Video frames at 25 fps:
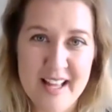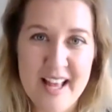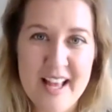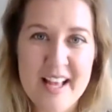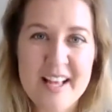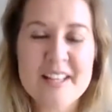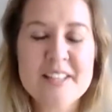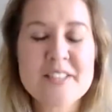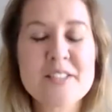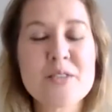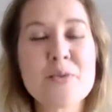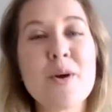
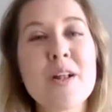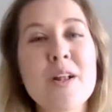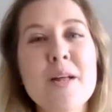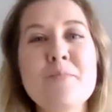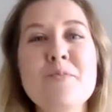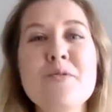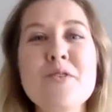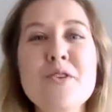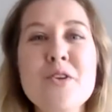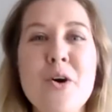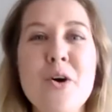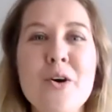So while
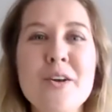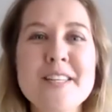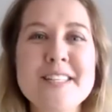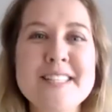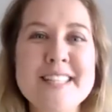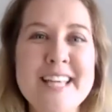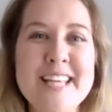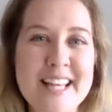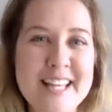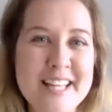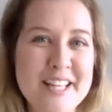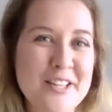I'm not
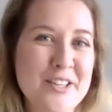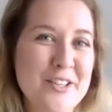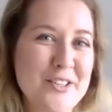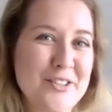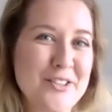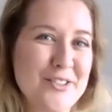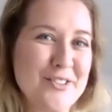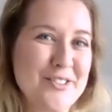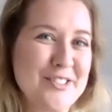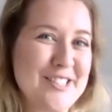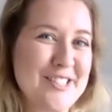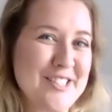telling
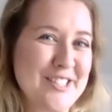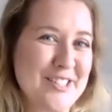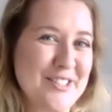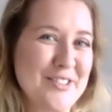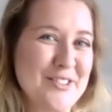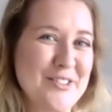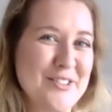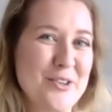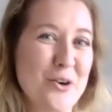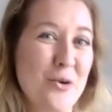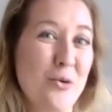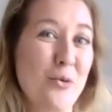you
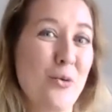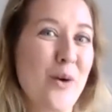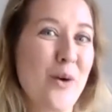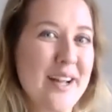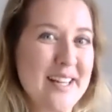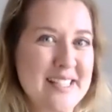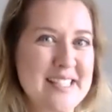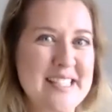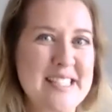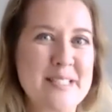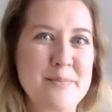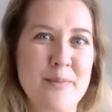to
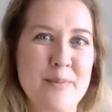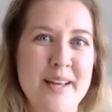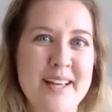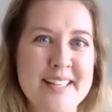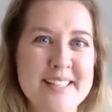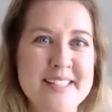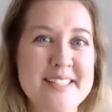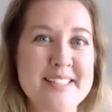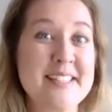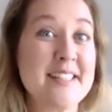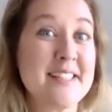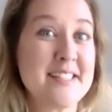waste
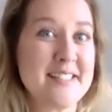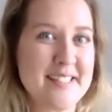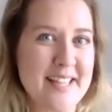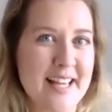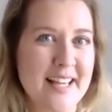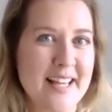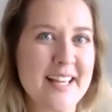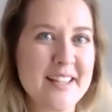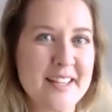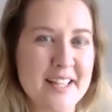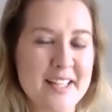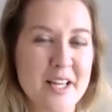space
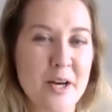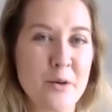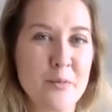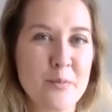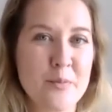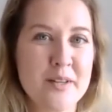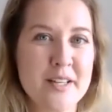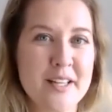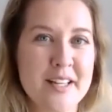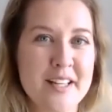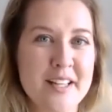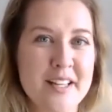selling the
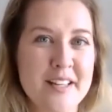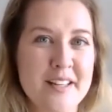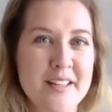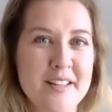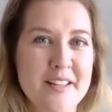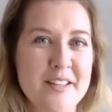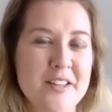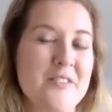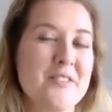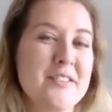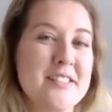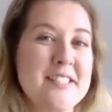company,
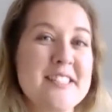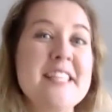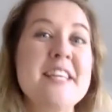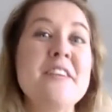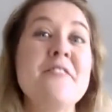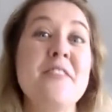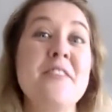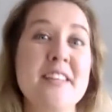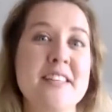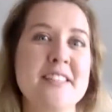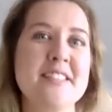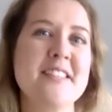the
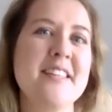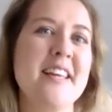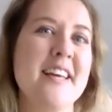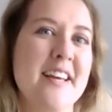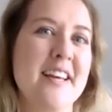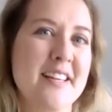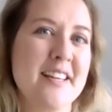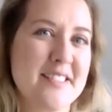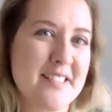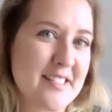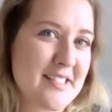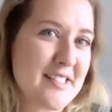CV is
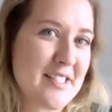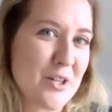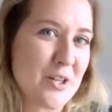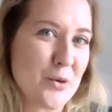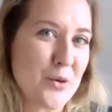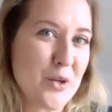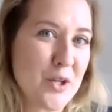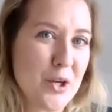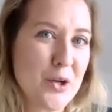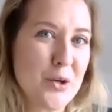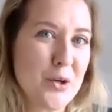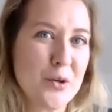there to sell
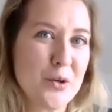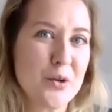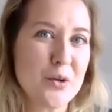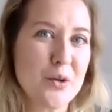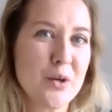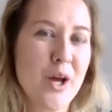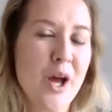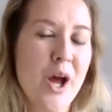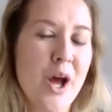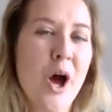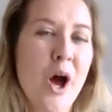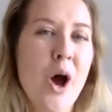you.
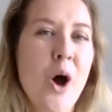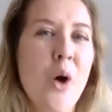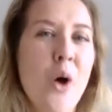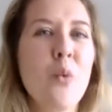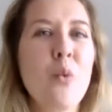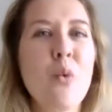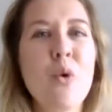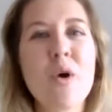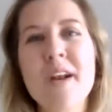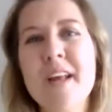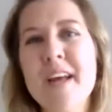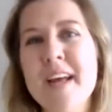
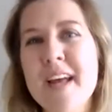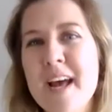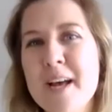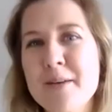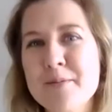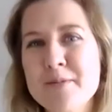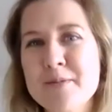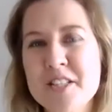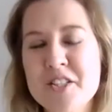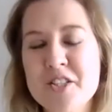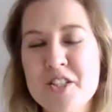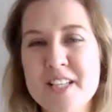What I am
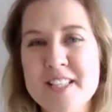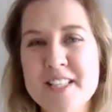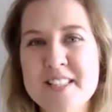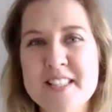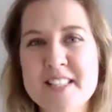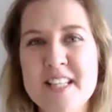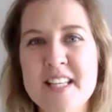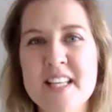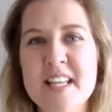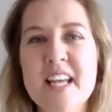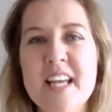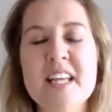
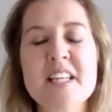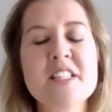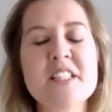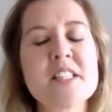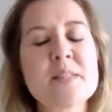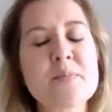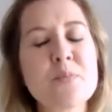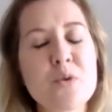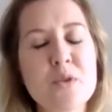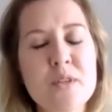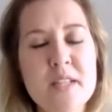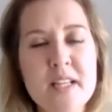suggesting is
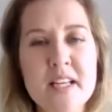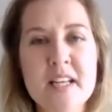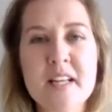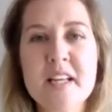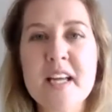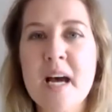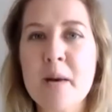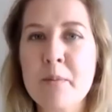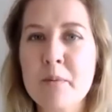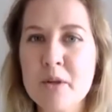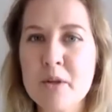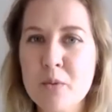just put in a
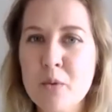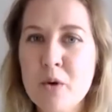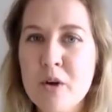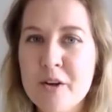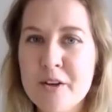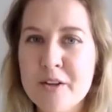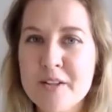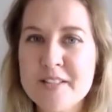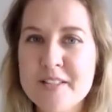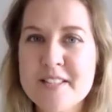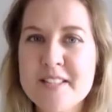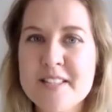couple of
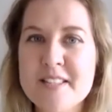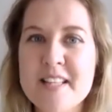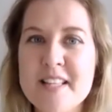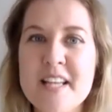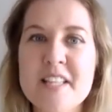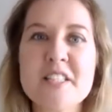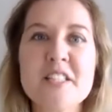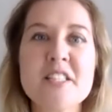words that